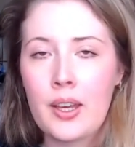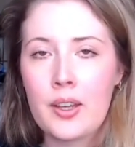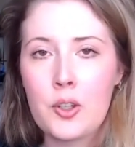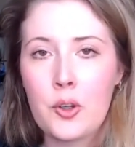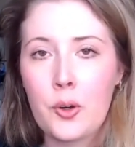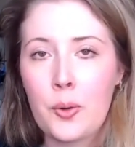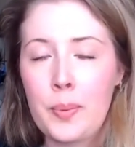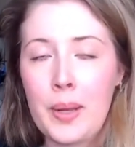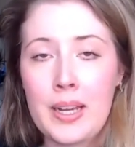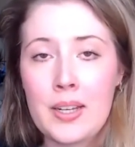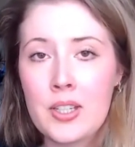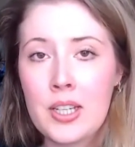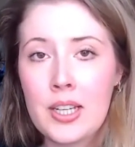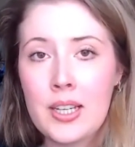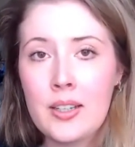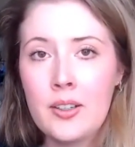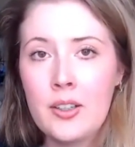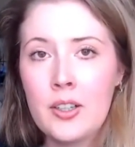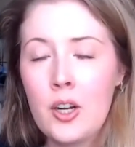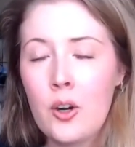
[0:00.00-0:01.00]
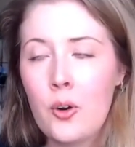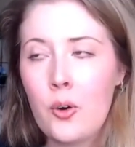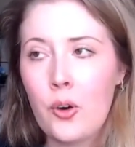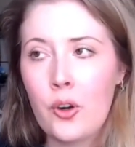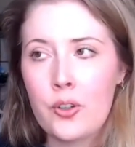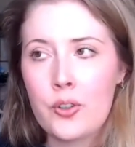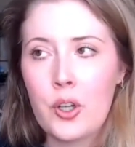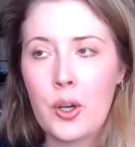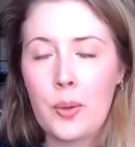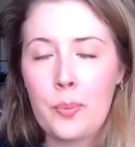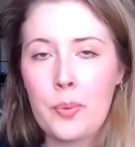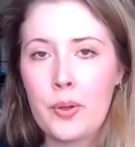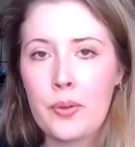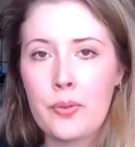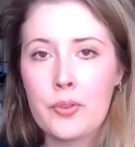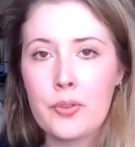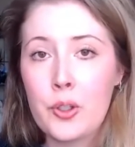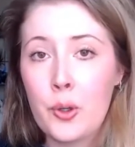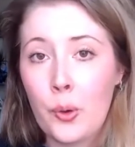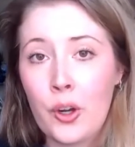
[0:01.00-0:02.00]
your painting, or on top of
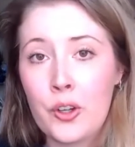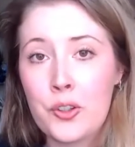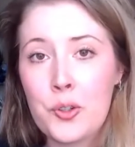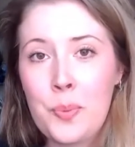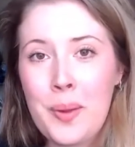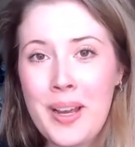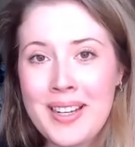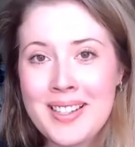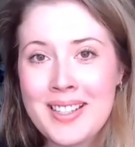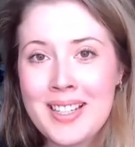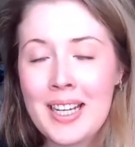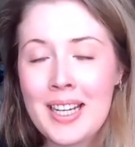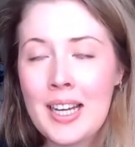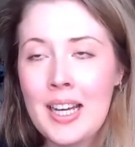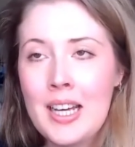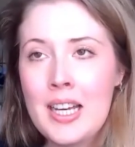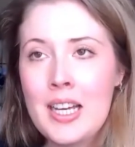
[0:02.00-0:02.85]
your underpainting.